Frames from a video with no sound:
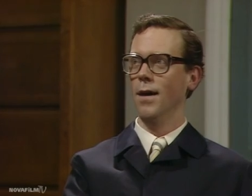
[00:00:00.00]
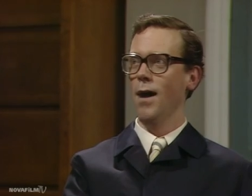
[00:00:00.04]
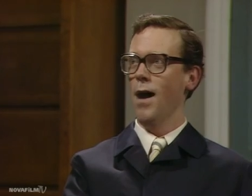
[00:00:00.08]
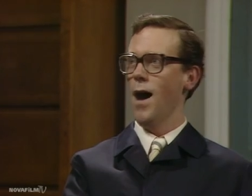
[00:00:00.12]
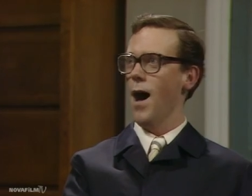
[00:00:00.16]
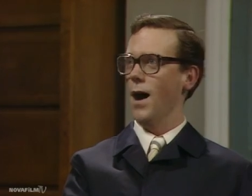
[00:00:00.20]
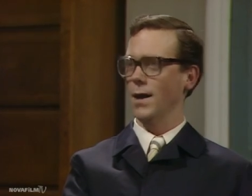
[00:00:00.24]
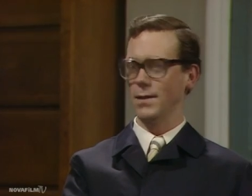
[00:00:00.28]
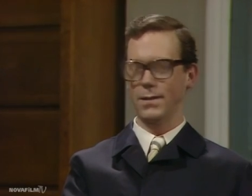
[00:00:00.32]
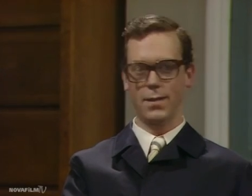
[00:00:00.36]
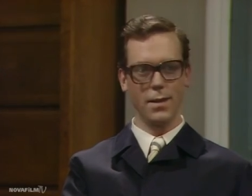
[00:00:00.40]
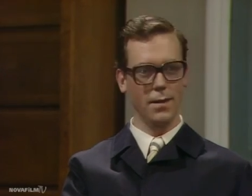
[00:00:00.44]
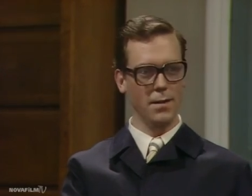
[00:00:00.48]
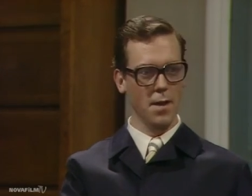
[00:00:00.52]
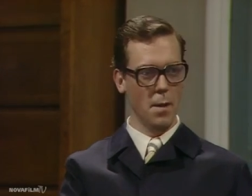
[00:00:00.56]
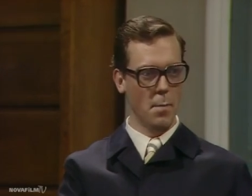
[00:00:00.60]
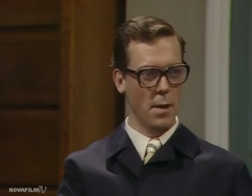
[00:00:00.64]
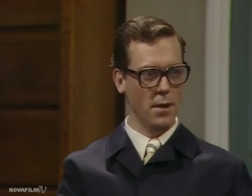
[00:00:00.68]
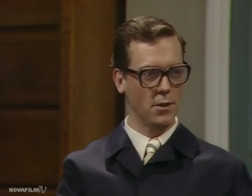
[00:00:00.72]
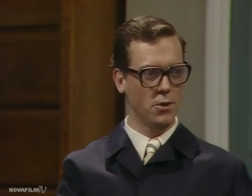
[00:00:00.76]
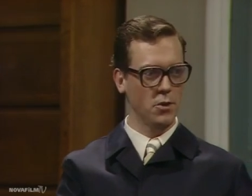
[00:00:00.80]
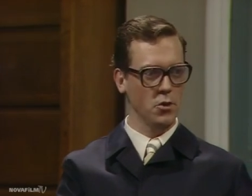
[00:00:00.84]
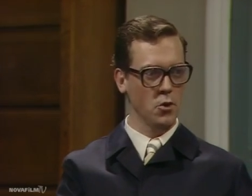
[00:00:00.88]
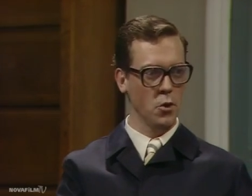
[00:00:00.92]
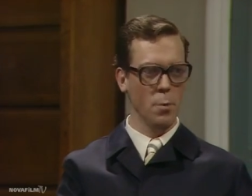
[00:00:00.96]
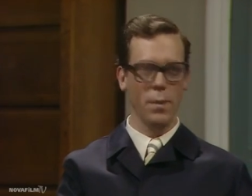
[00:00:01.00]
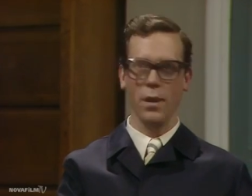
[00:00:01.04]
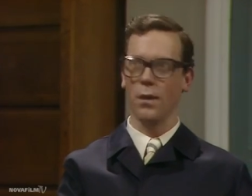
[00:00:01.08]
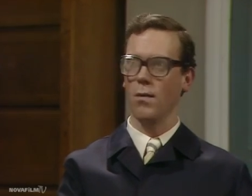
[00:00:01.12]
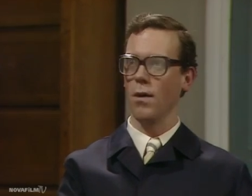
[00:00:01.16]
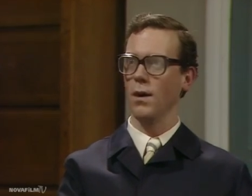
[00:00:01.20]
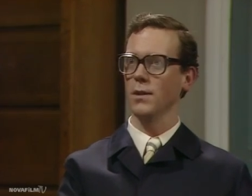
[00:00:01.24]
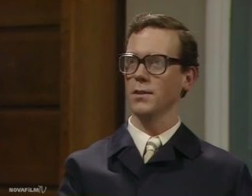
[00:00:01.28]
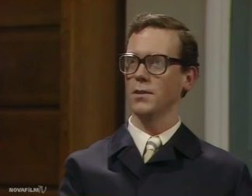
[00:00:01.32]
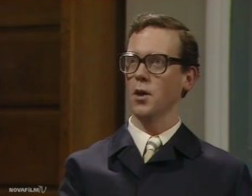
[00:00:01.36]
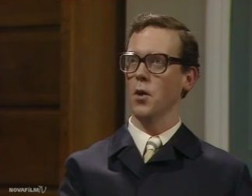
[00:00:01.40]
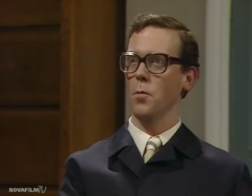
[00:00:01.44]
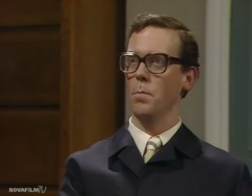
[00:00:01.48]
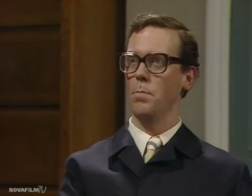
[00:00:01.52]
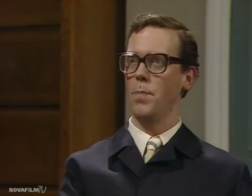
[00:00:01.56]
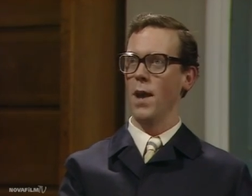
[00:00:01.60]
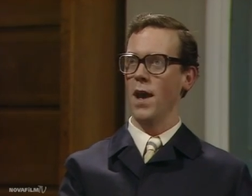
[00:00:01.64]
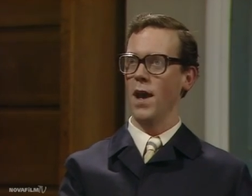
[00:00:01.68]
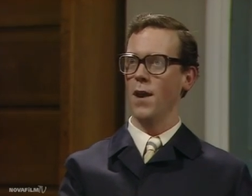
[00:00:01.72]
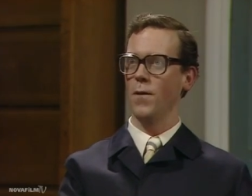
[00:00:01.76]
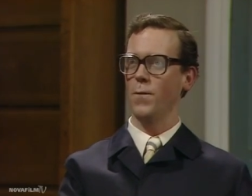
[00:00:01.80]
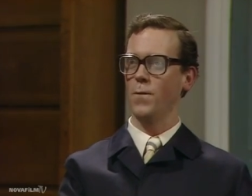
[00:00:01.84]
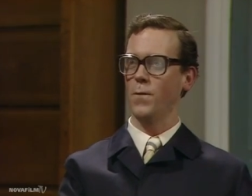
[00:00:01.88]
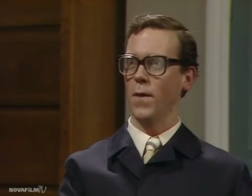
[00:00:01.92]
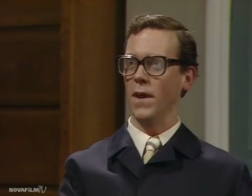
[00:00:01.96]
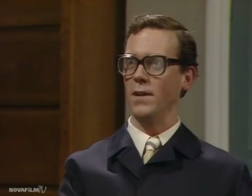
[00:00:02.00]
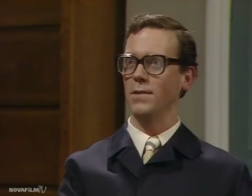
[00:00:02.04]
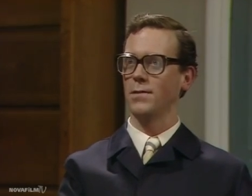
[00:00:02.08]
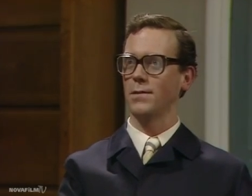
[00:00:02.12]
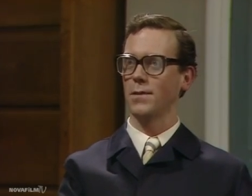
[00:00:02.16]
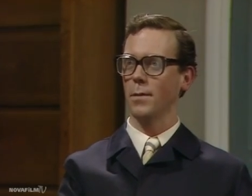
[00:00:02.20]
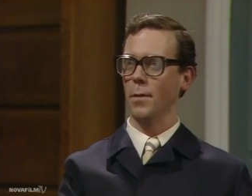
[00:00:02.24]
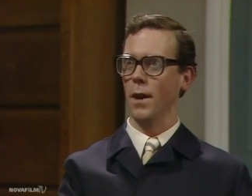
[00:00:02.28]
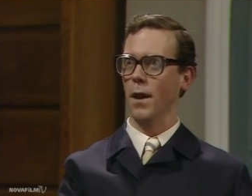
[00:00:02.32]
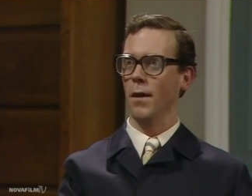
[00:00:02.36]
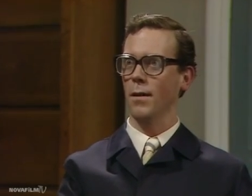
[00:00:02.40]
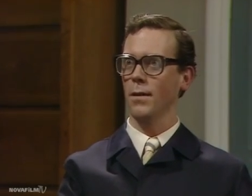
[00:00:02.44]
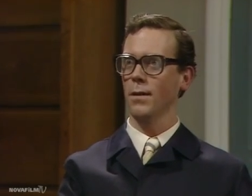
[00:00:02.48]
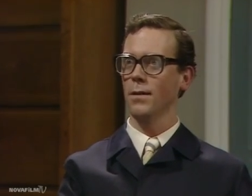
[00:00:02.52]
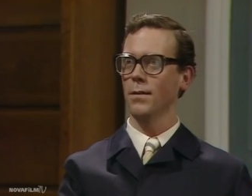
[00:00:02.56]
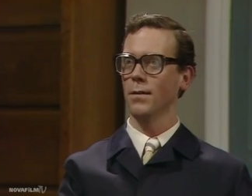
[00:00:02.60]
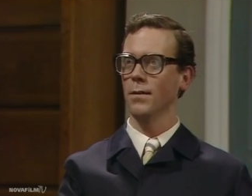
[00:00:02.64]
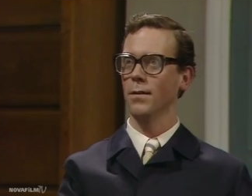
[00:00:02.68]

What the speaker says: I didn't imagine you'd be quite so barefaced about it.